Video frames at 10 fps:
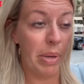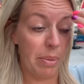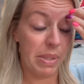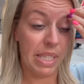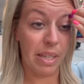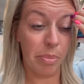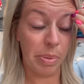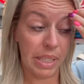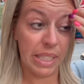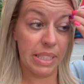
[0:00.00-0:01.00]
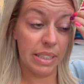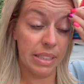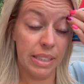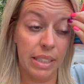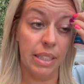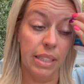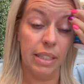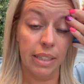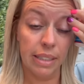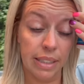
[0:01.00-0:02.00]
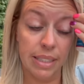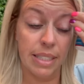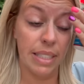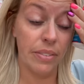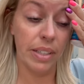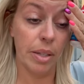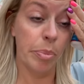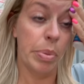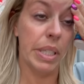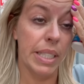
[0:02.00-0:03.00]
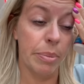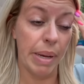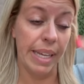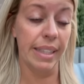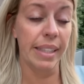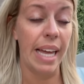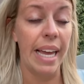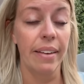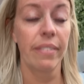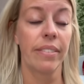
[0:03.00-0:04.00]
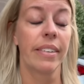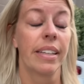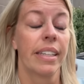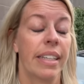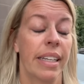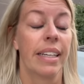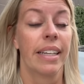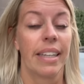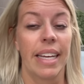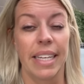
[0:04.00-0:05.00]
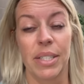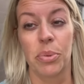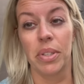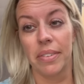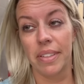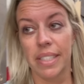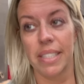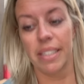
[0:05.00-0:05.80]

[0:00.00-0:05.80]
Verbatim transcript: Pepsid Complete. Let's see if it completes my life and gets rid of this.